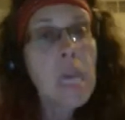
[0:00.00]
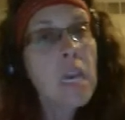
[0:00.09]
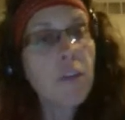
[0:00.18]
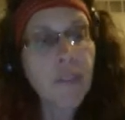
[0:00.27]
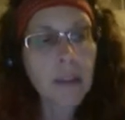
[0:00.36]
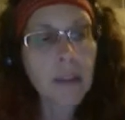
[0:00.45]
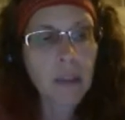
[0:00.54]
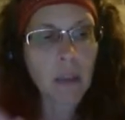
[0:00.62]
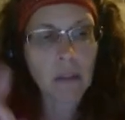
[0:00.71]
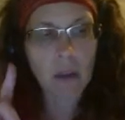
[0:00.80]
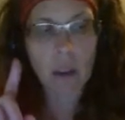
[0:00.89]
If, on the
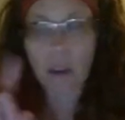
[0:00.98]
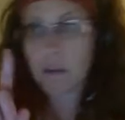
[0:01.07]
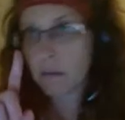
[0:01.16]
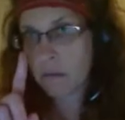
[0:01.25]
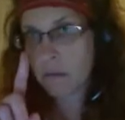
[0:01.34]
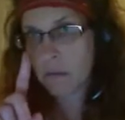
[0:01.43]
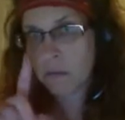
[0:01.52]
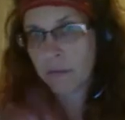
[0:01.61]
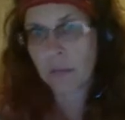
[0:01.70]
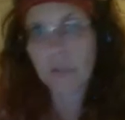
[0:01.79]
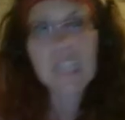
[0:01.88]
other hand,
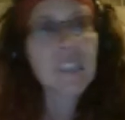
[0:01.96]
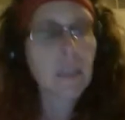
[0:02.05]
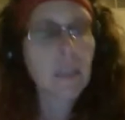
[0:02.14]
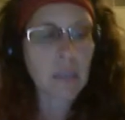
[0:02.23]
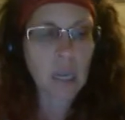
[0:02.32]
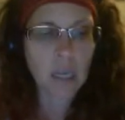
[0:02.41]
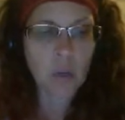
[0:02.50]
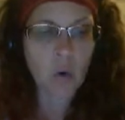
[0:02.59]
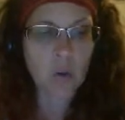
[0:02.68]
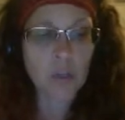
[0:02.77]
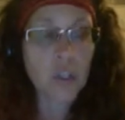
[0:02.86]
there isn't any
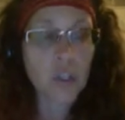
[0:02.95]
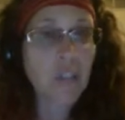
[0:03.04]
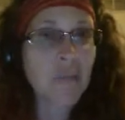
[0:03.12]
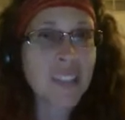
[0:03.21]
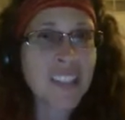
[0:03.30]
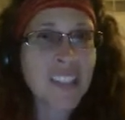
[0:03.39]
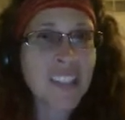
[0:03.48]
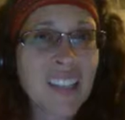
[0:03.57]
goal achievement,